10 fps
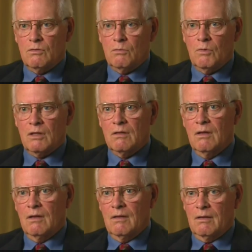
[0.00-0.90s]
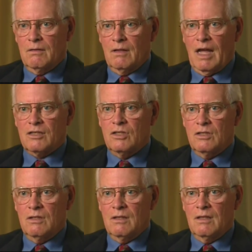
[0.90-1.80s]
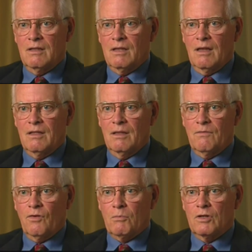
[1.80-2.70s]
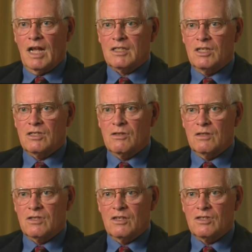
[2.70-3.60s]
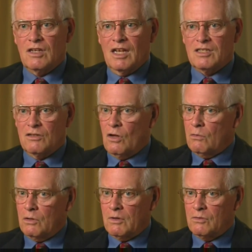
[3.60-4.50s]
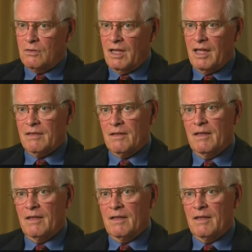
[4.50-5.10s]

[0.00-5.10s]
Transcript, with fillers: we admit Nazi, former Nazis to the citizens of the United States? No, we don't want to do that.